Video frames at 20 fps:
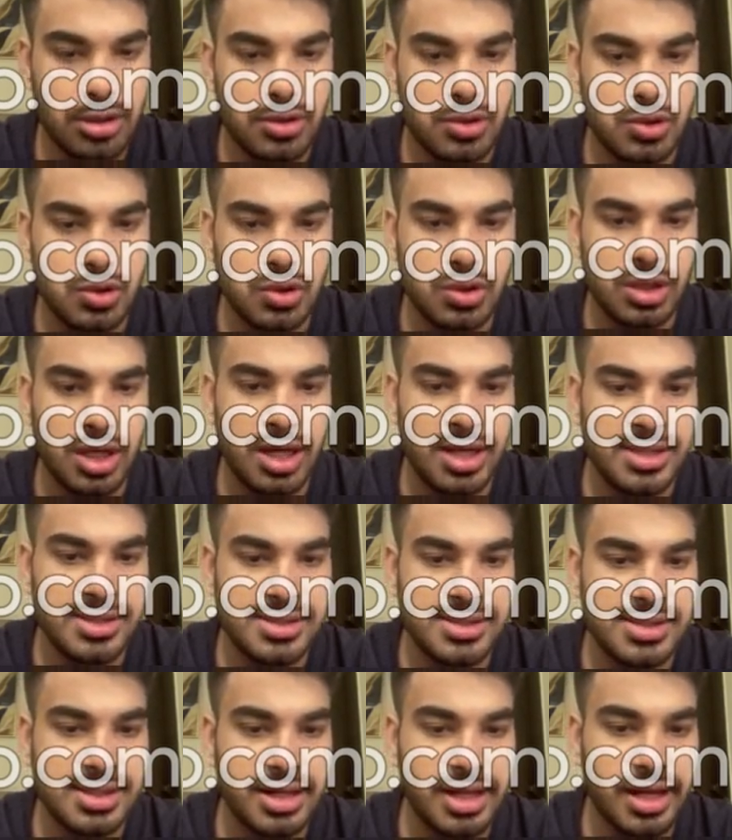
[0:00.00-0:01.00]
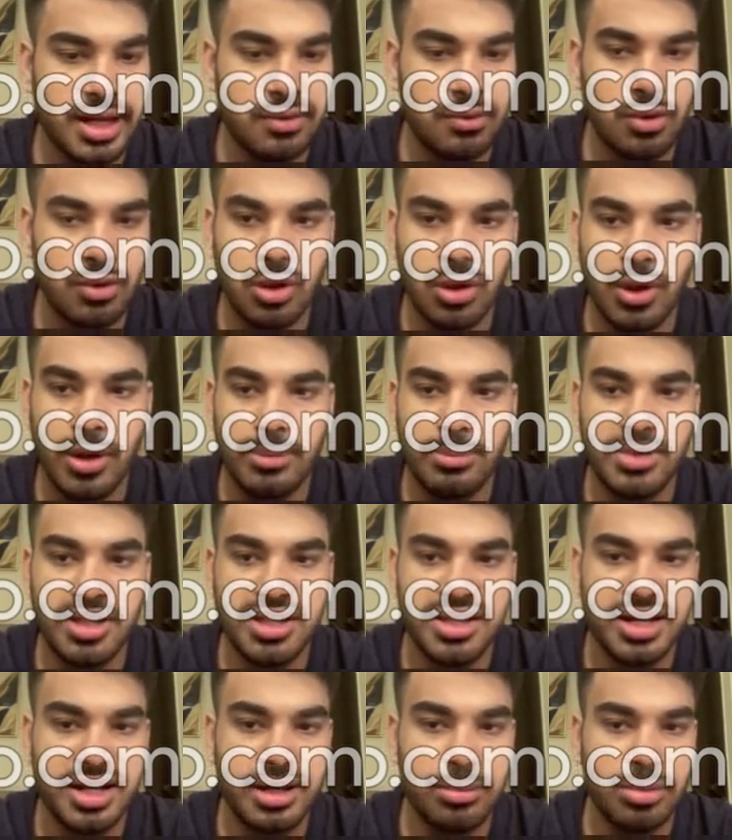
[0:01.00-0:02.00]
So, the answer here would not be
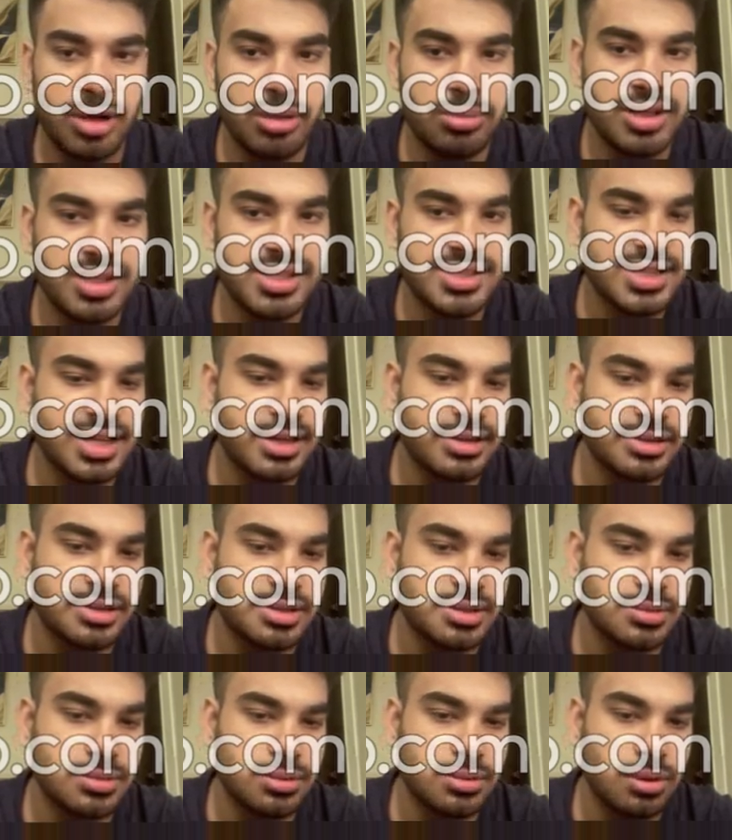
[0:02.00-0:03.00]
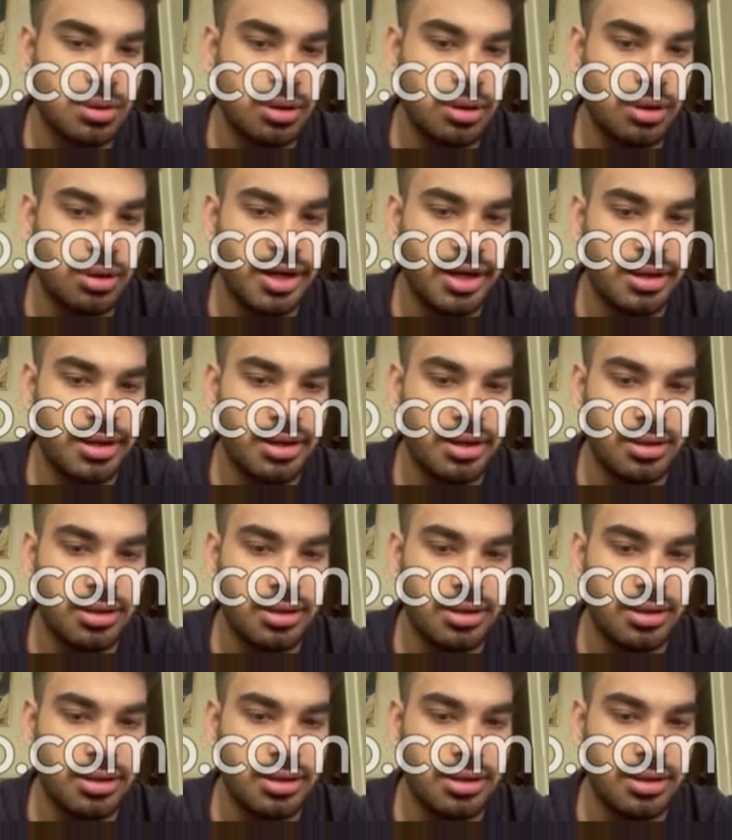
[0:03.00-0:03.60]
3 but be 6, all right.